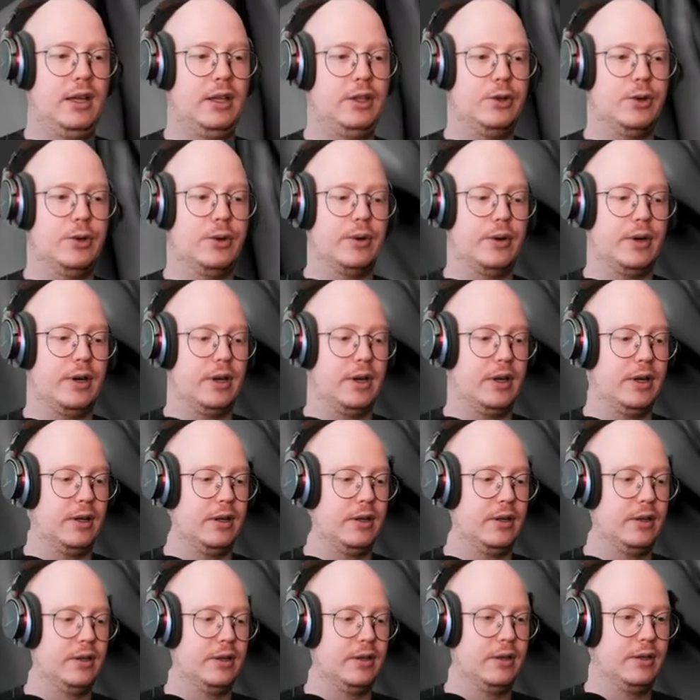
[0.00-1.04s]
You're,
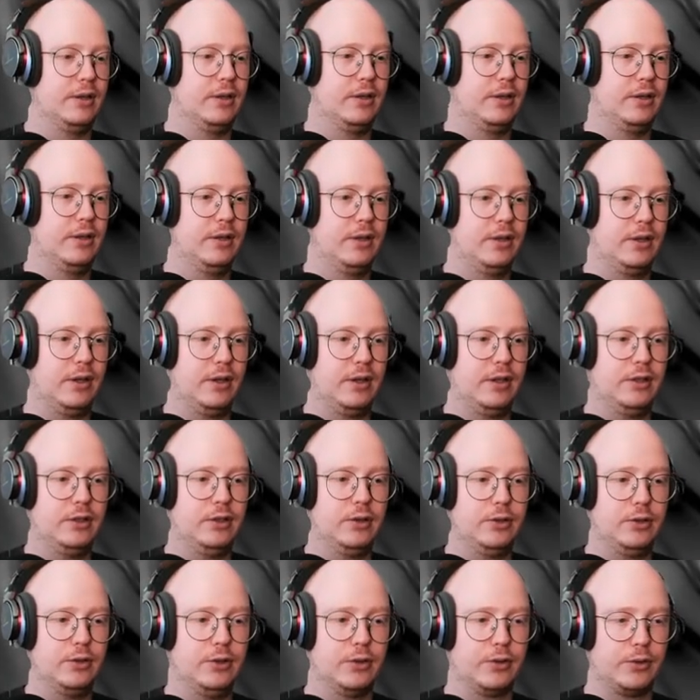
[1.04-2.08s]
uh,
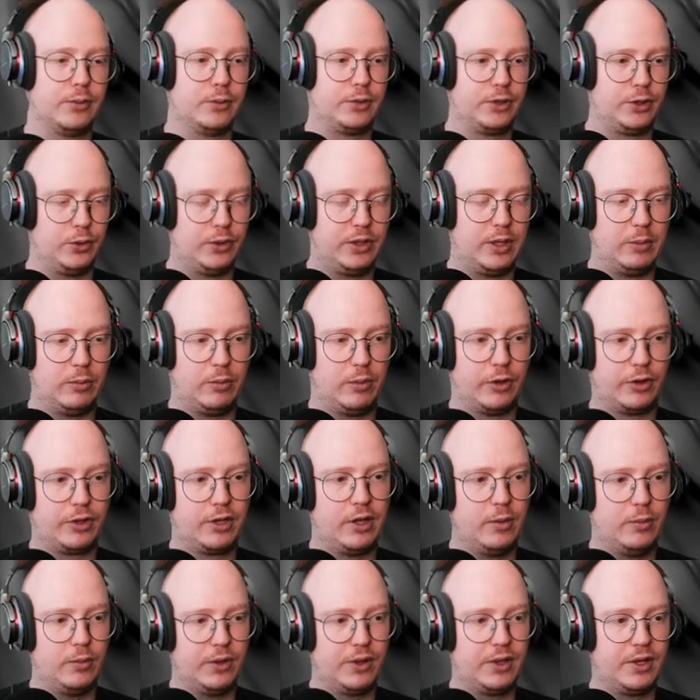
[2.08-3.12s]
you, you're, you keep
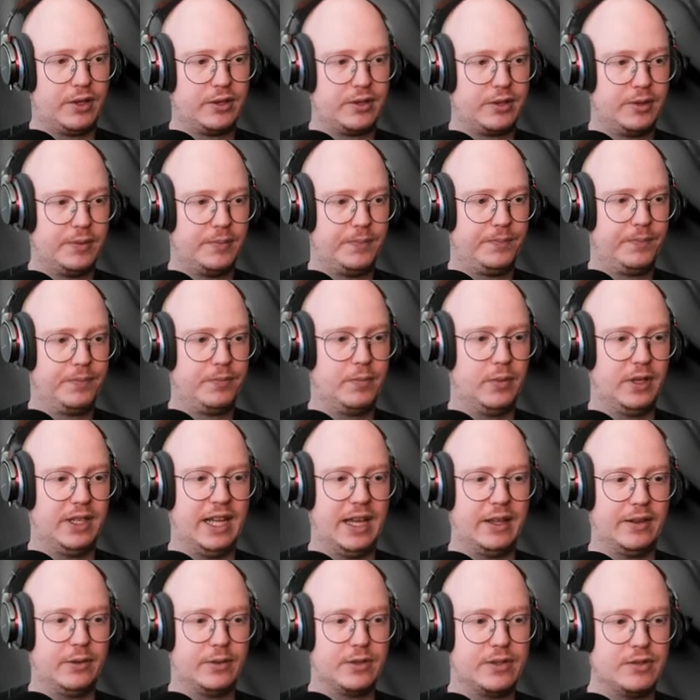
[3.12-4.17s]
working with that but
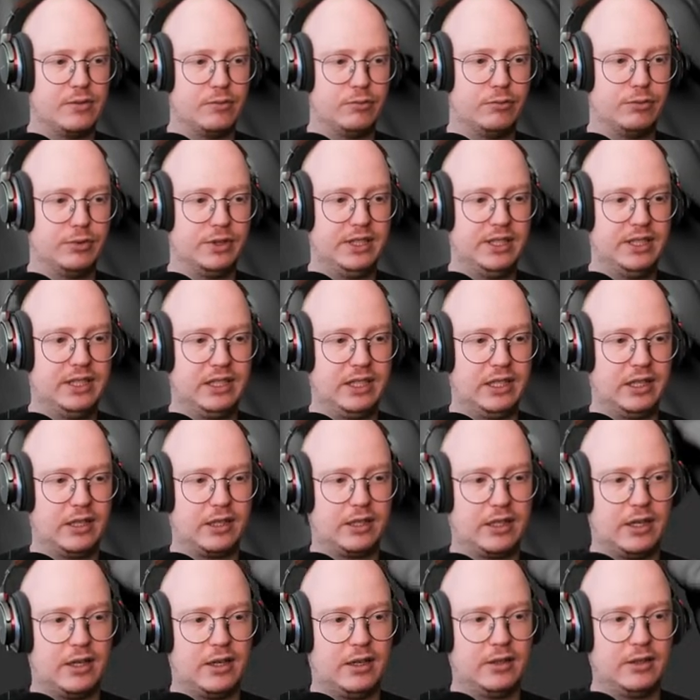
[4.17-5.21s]
yeah, there isn't really
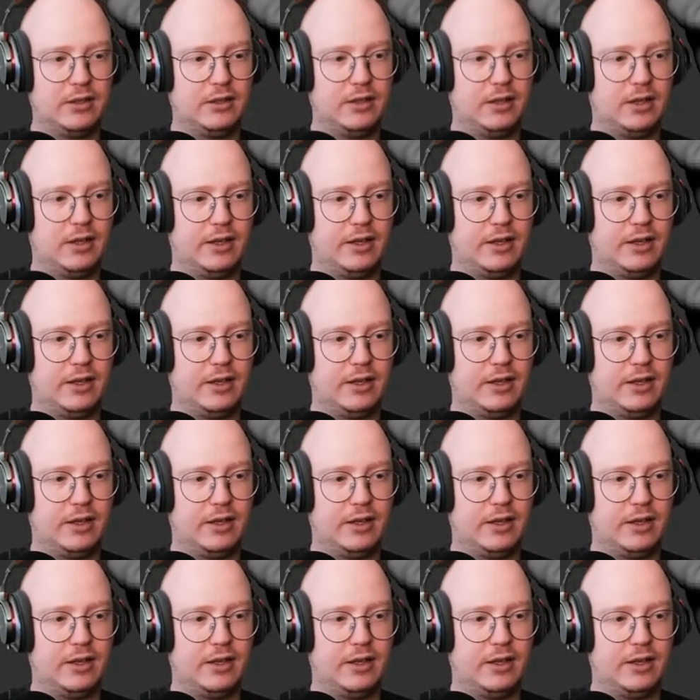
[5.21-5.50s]
like a,